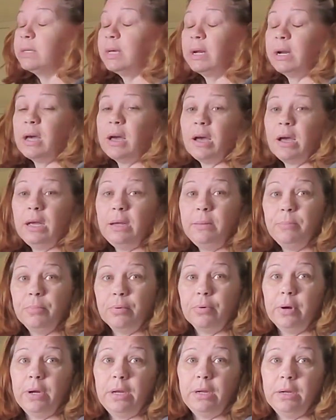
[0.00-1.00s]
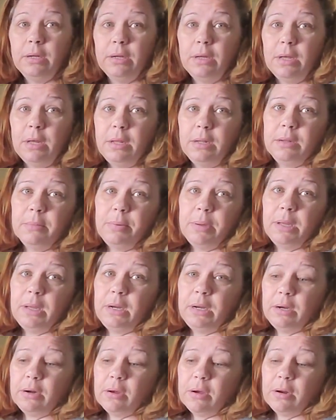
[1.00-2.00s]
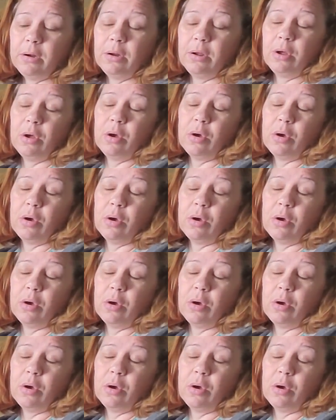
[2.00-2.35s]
that I print, depending on